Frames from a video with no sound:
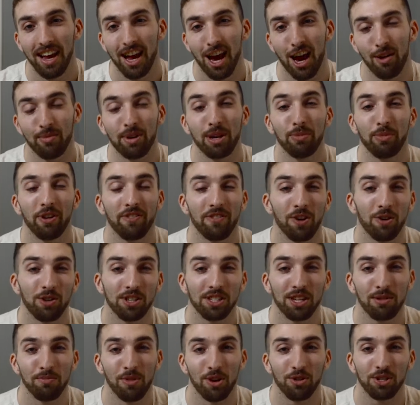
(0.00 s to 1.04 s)
I'm gonna be
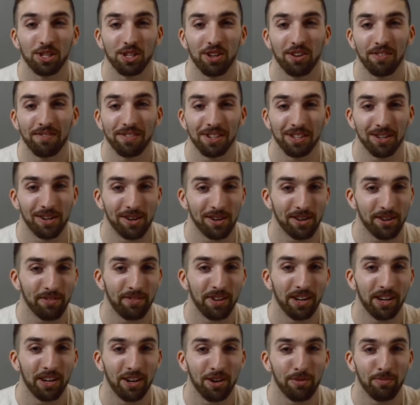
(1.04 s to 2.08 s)
focusing mostly on
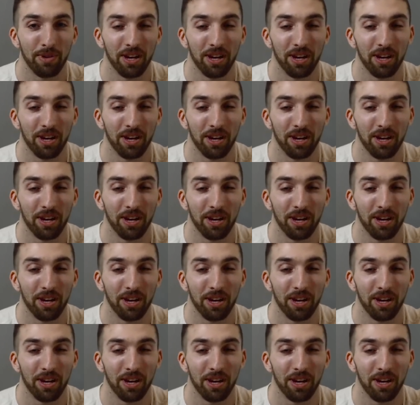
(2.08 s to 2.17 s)
photography gear,